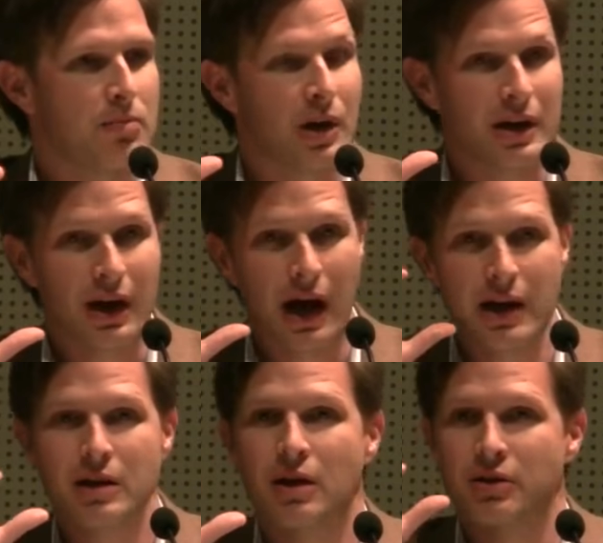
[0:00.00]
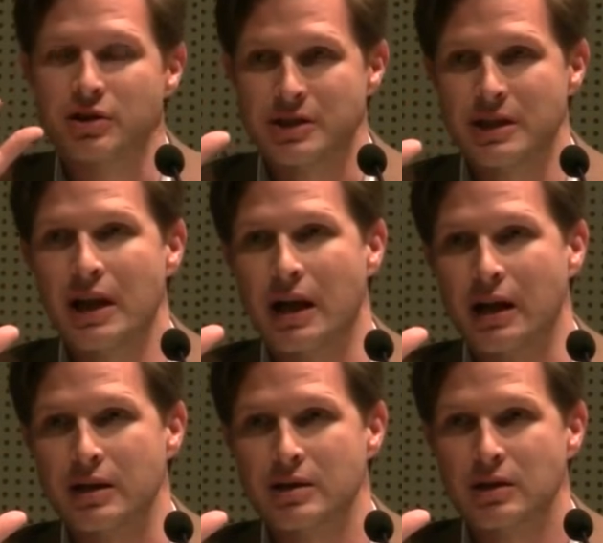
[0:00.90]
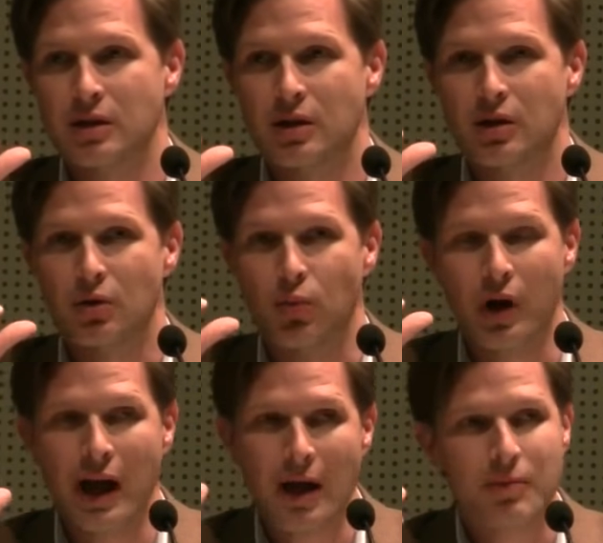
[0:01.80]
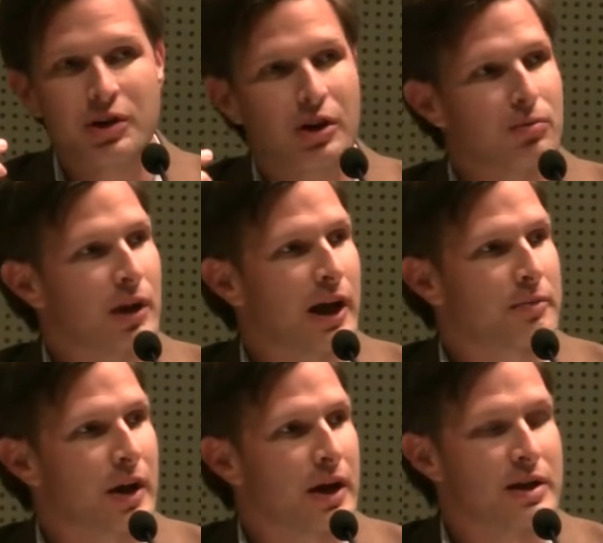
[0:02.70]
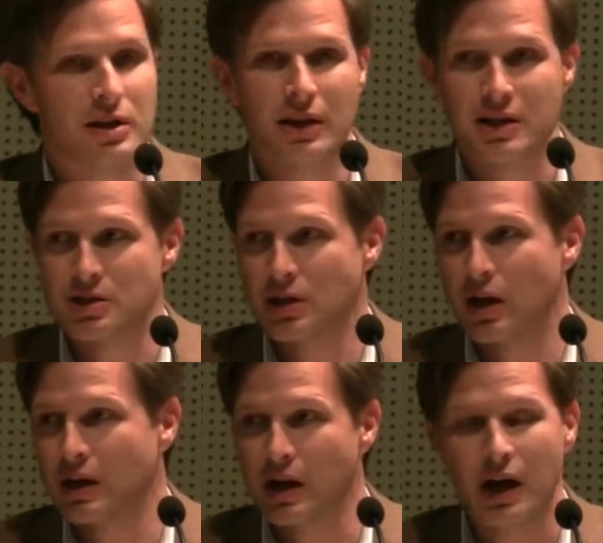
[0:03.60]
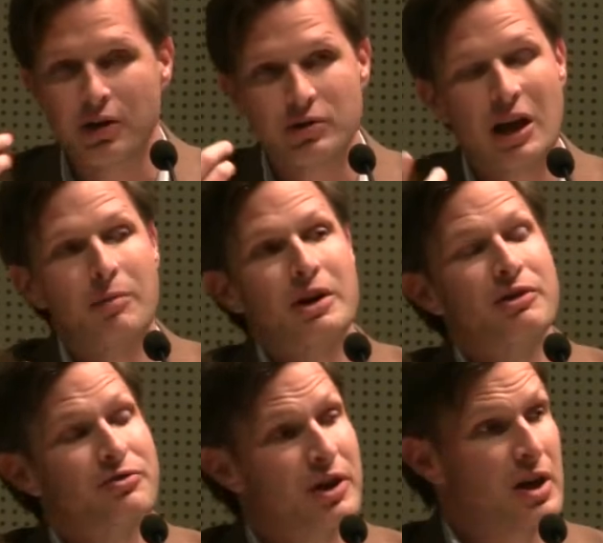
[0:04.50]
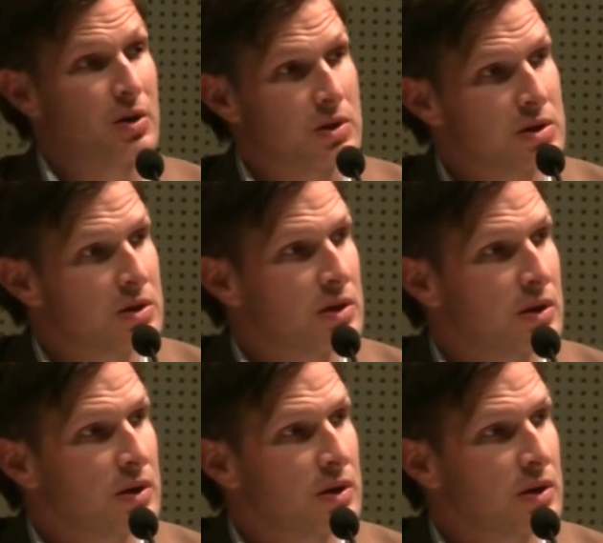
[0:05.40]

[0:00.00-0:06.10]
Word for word: But I didn't understand what happened to young black men until I saw God knows how many of these videos.